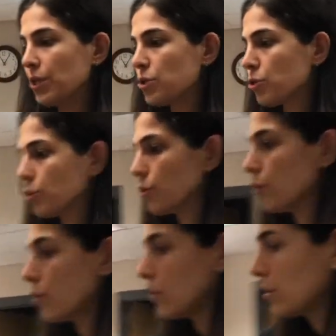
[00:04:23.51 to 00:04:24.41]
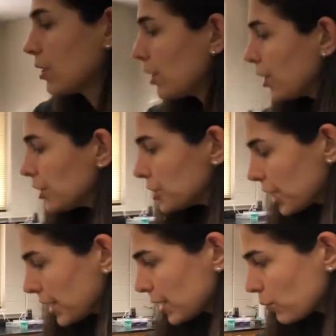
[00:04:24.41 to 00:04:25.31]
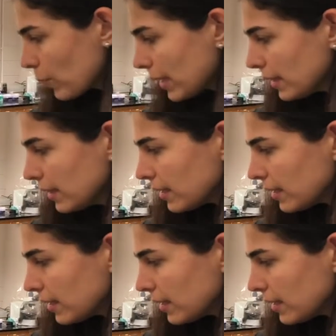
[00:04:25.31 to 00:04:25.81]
to shake it well,